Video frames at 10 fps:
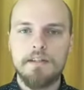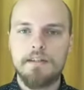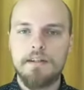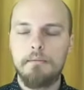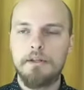
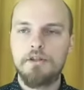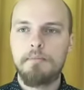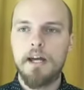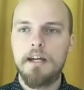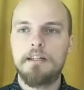established
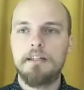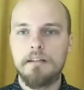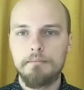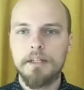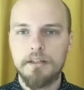by
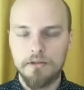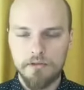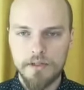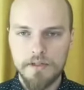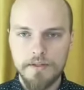Ian
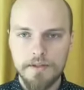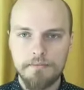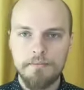McGilchrist,